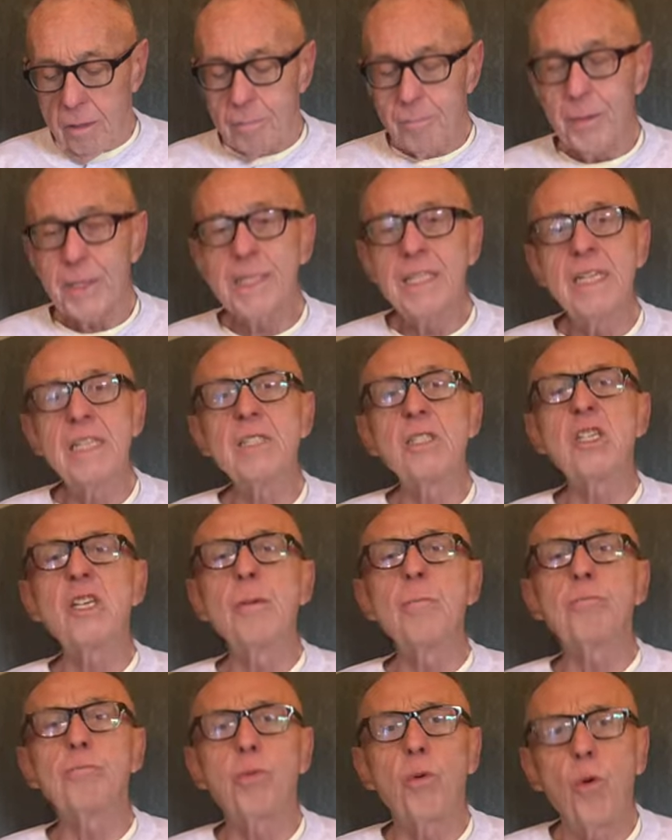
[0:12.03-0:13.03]
But he's
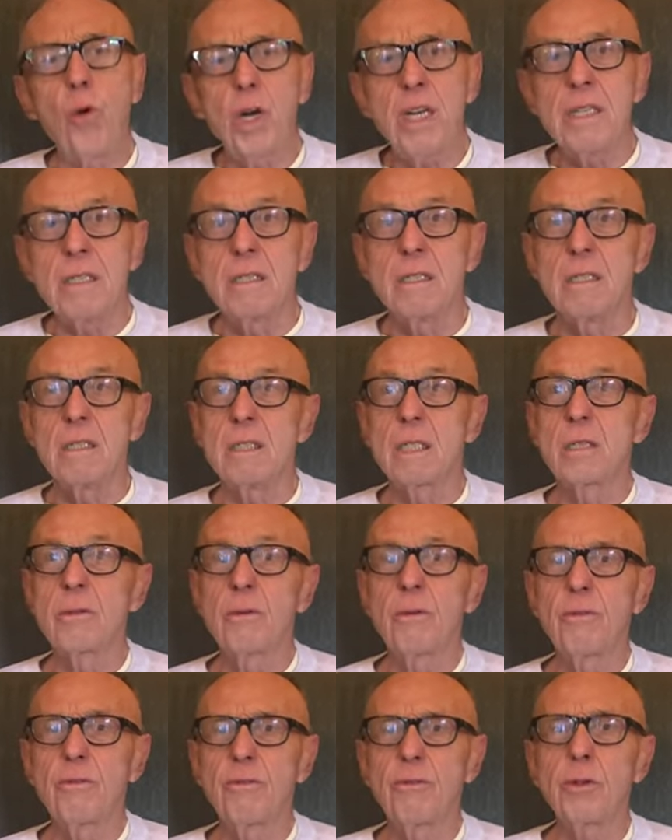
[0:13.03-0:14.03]
important
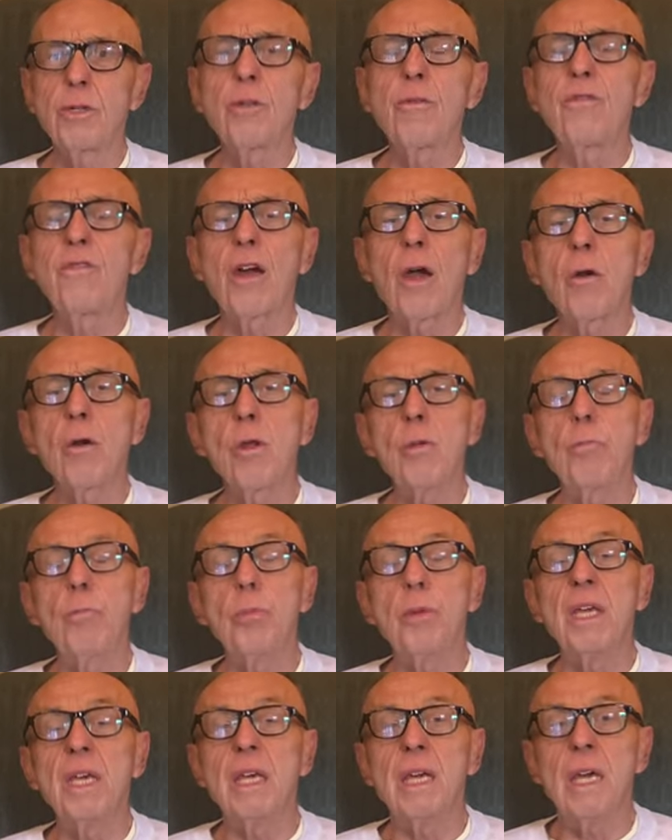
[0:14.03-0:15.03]
for the very
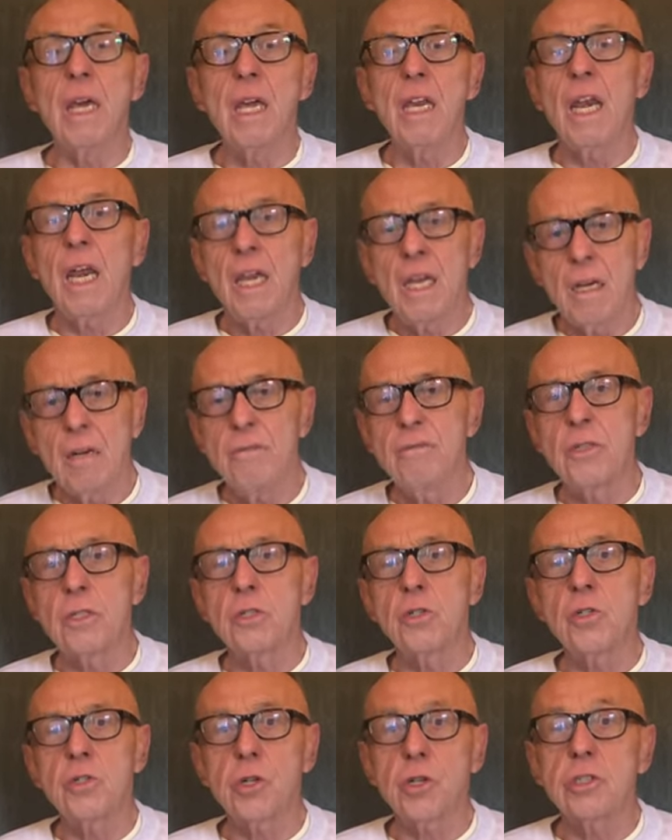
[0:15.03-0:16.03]
beginning of
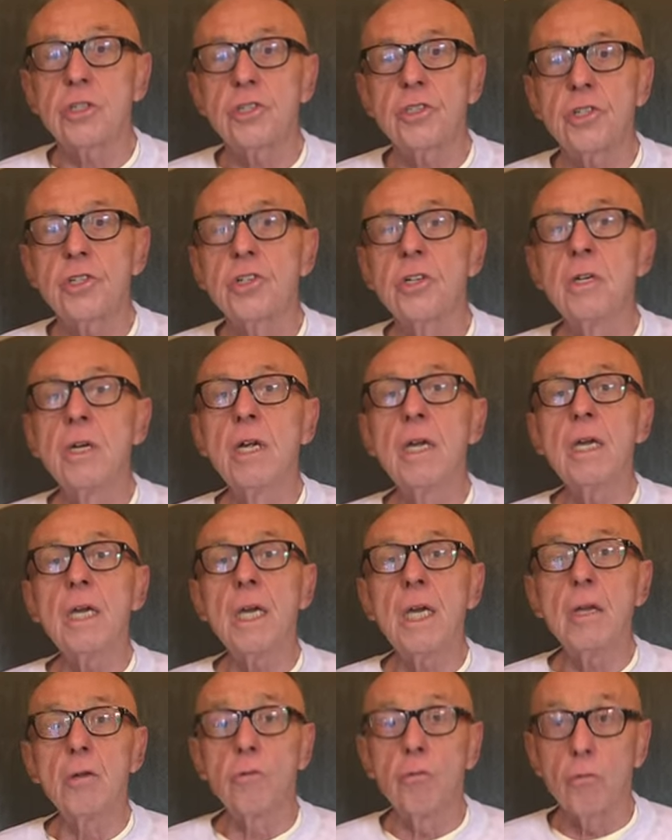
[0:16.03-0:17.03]
the church
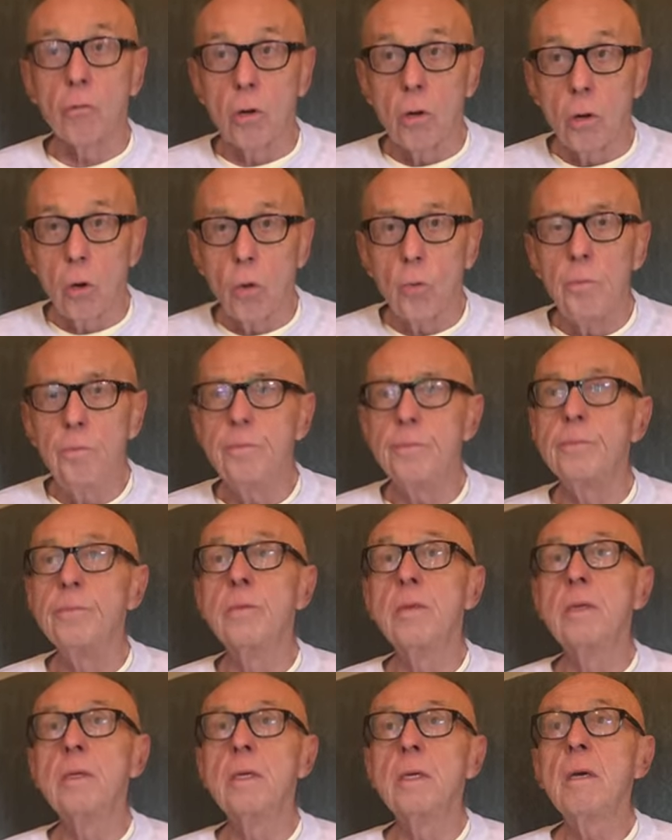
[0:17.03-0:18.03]
in Rome
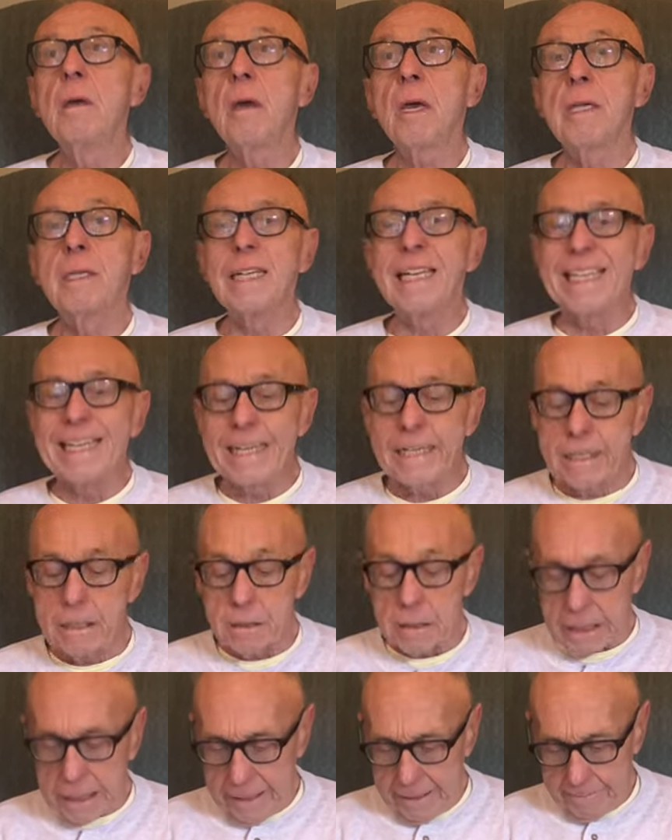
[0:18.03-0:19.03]
and in
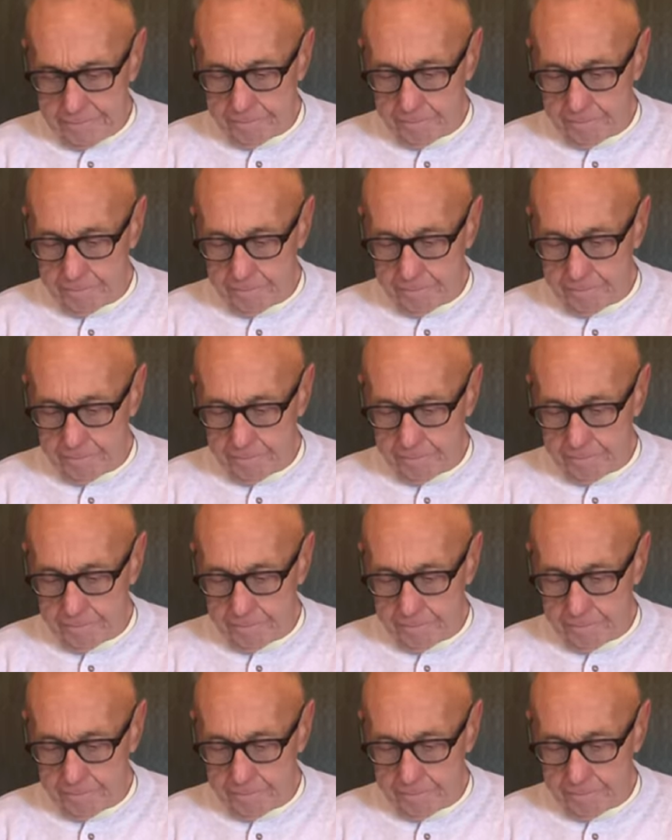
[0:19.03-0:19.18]
Italy.